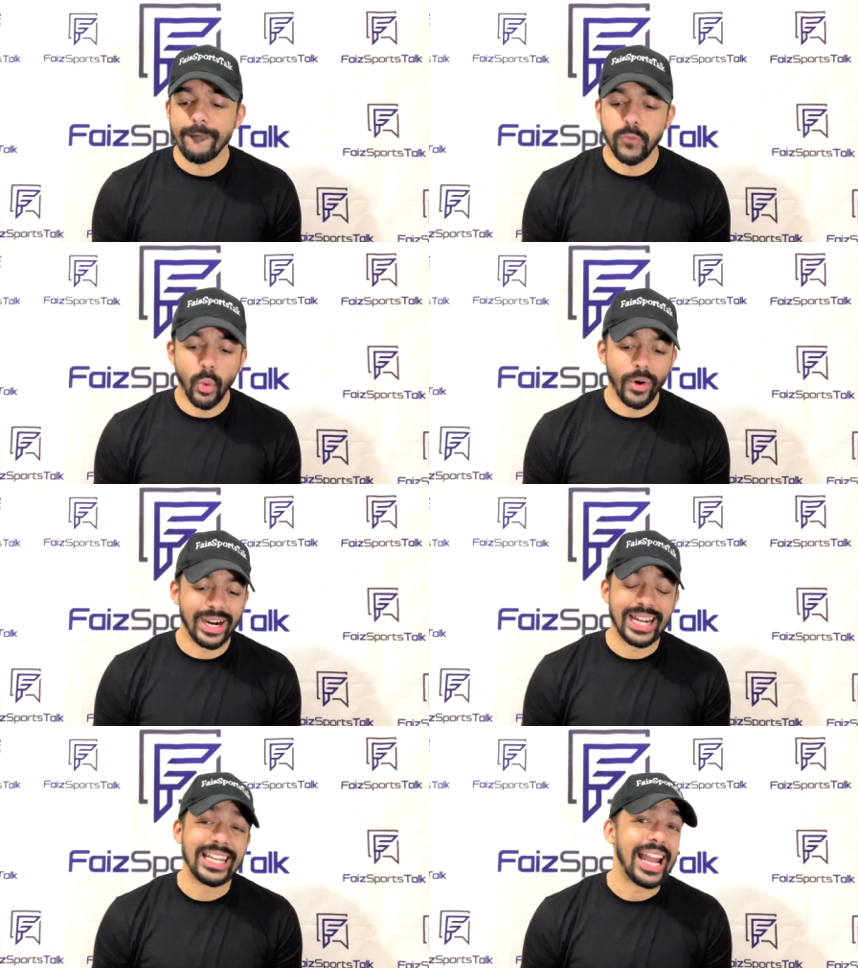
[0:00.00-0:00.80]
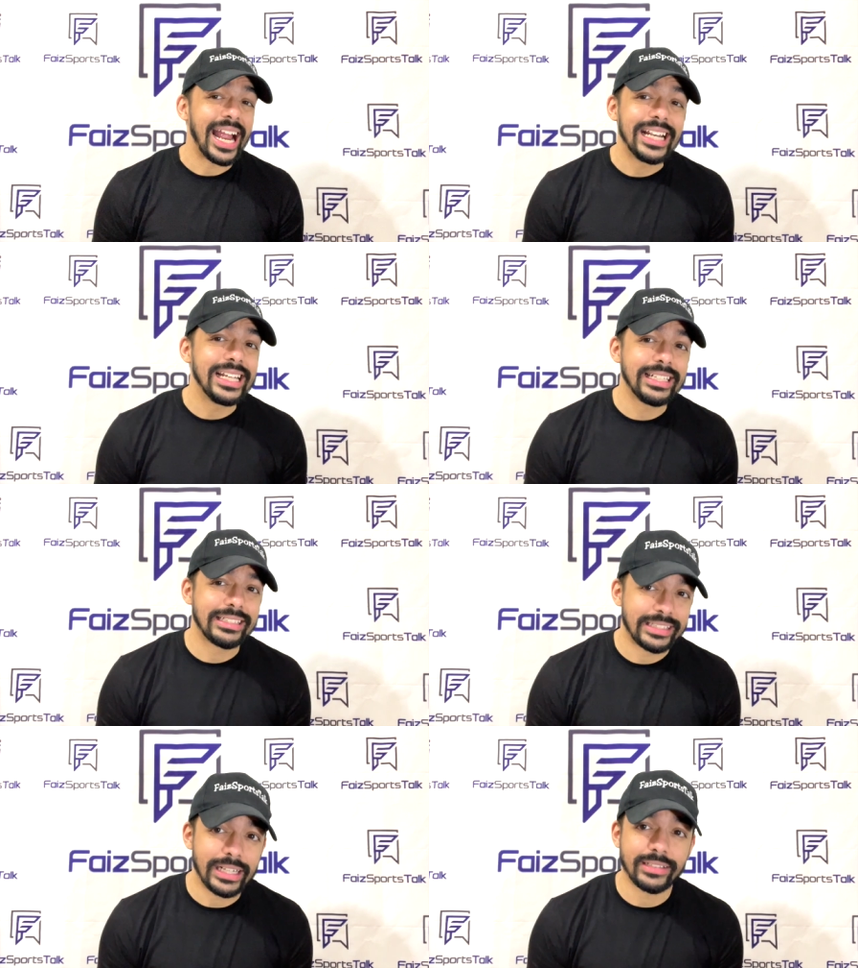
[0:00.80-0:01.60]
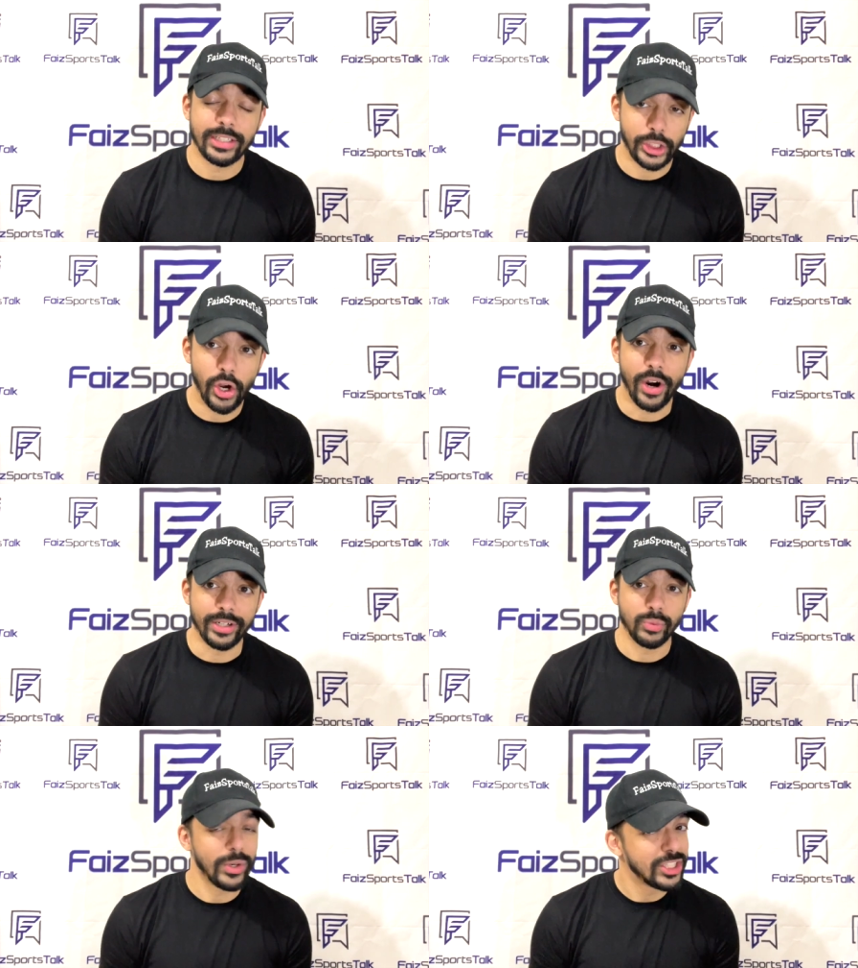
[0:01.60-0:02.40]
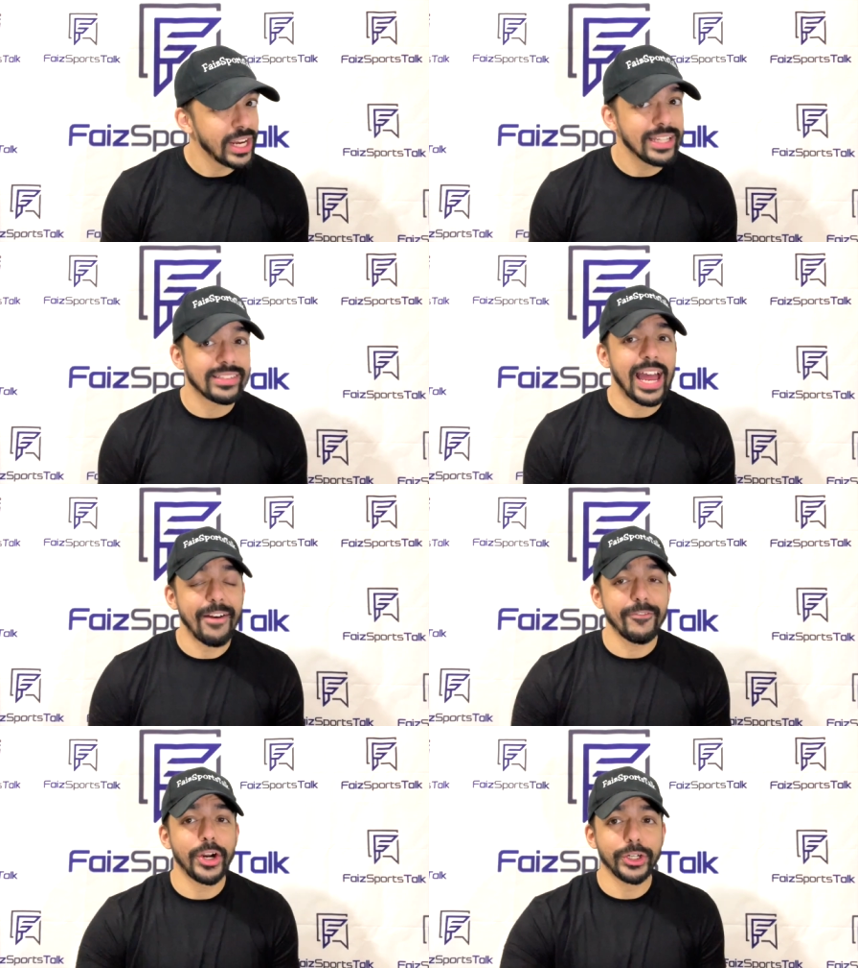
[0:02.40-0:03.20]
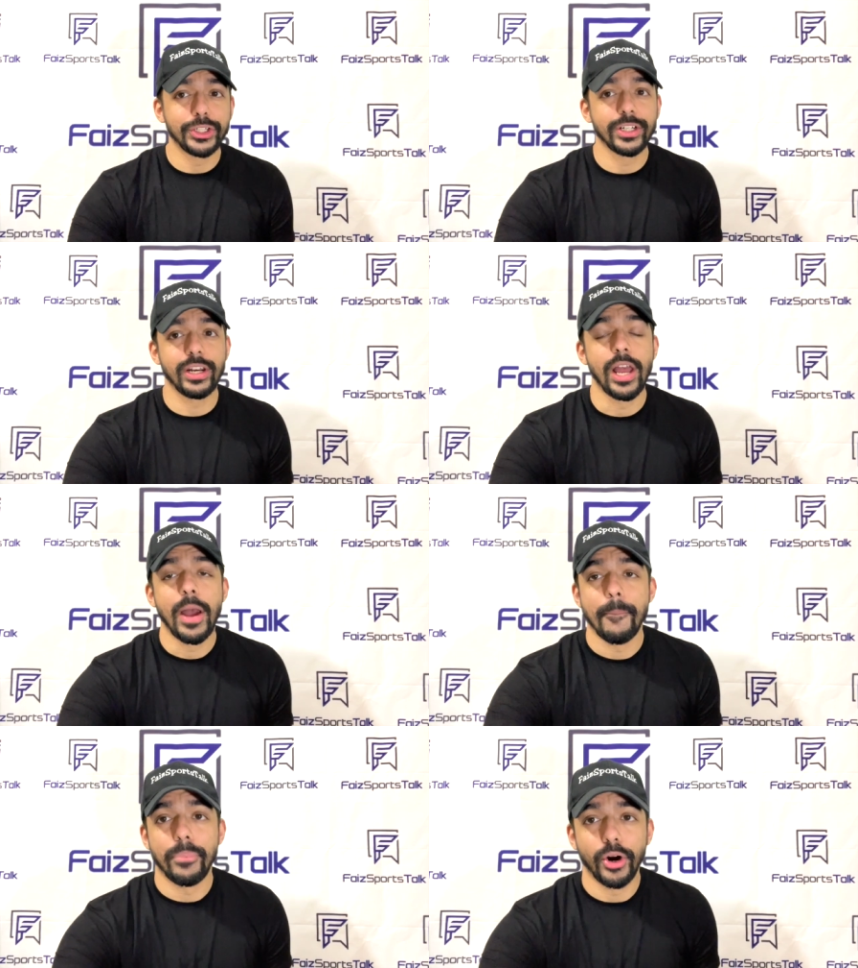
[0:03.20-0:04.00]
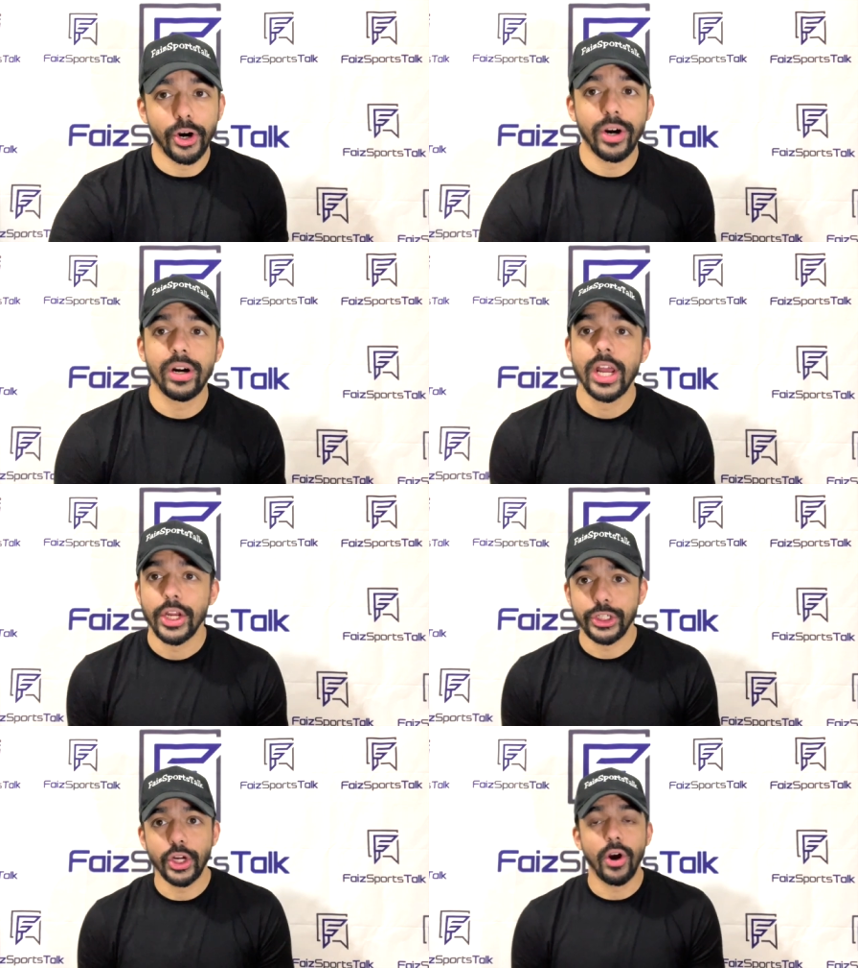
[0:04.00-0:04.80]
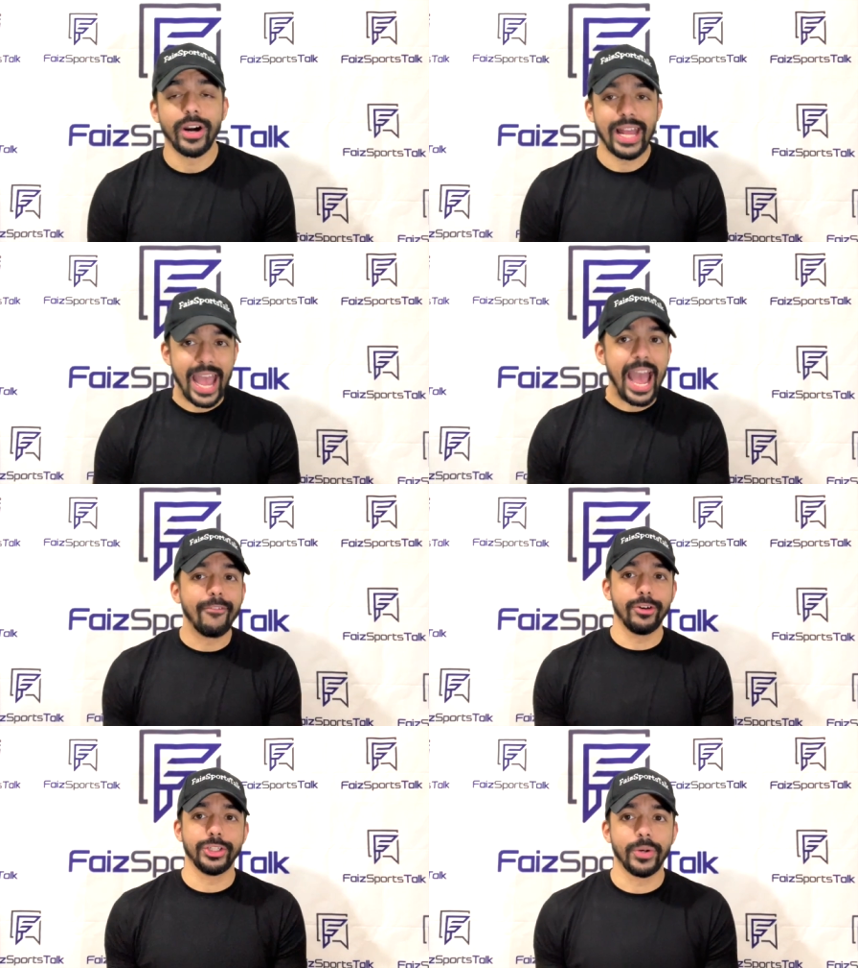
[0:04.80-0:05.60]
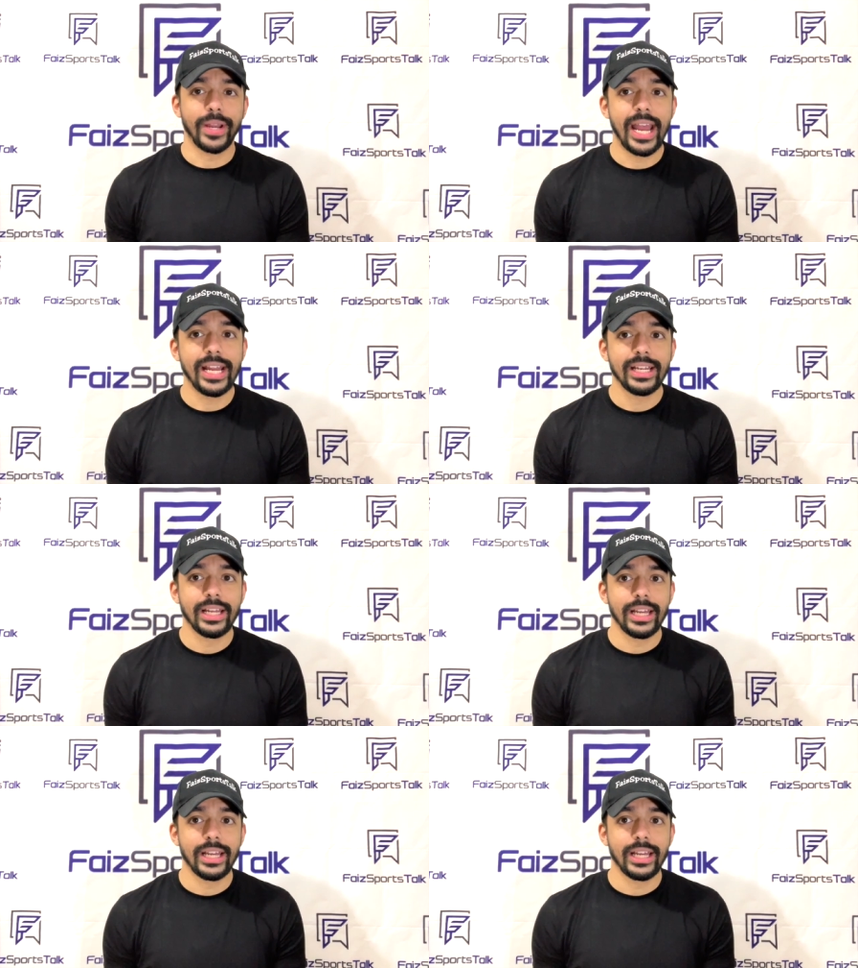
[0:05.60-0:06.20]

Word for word: for 96 yards, which is not very good per yard average, okay?